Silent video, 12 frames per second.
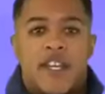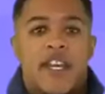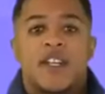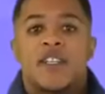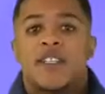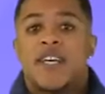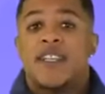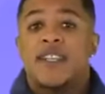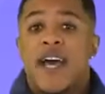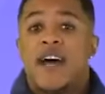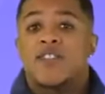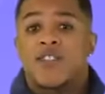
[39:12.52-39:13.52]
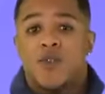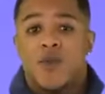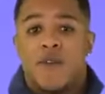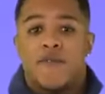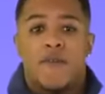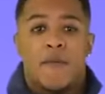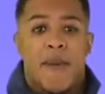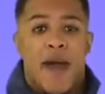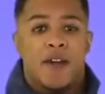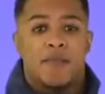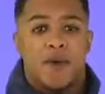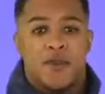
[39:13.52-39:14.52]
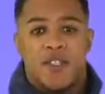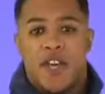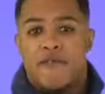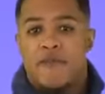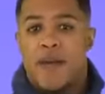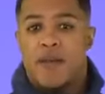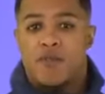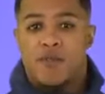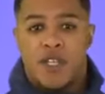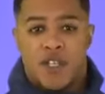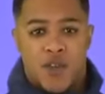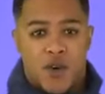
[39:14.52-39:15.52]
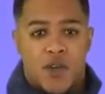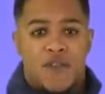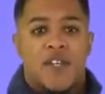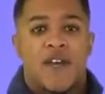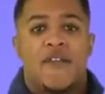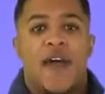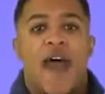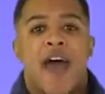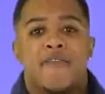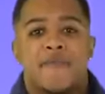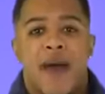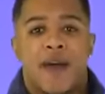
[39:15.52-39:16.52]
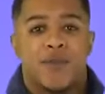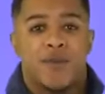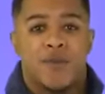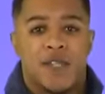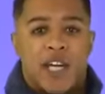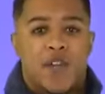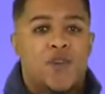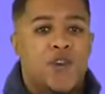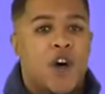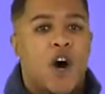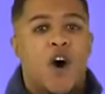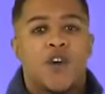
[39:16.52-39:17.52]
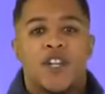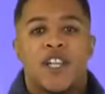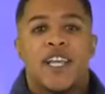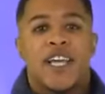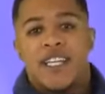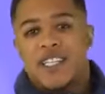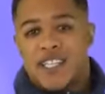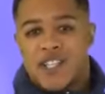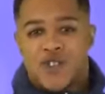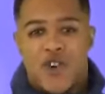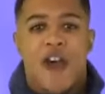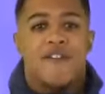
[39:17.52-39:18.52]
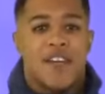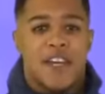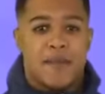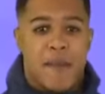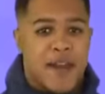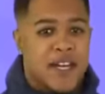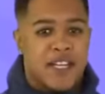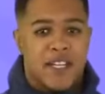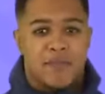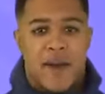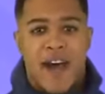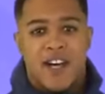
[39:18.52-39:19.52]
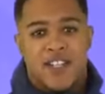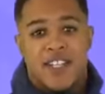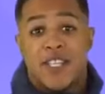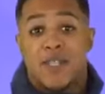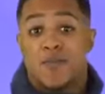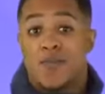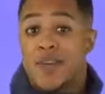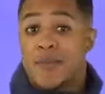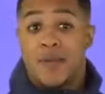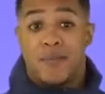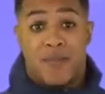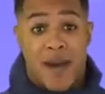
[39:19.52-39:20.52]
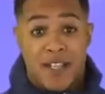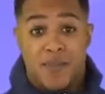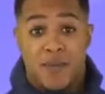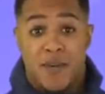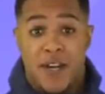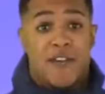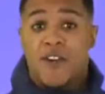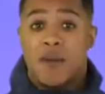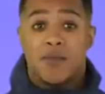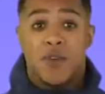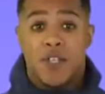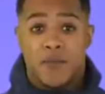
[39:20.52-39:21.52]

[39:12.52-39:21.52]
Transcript: The nearly 10,000 square foot manor boasts seven bedrooms and a total of seven and a half bathrooms, including all all the latest extravagant amenities buyers at this premium price point have come to